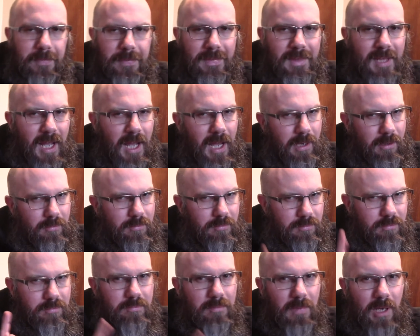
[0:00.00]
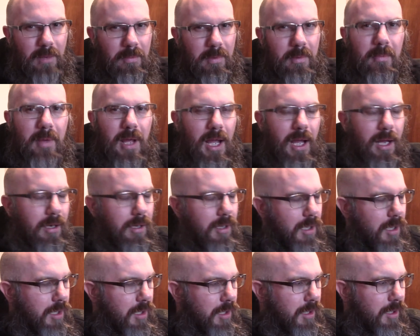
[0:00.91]
That made me
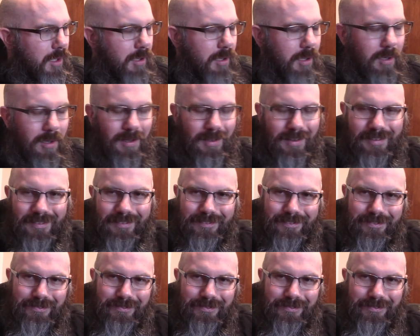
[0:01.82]
mad.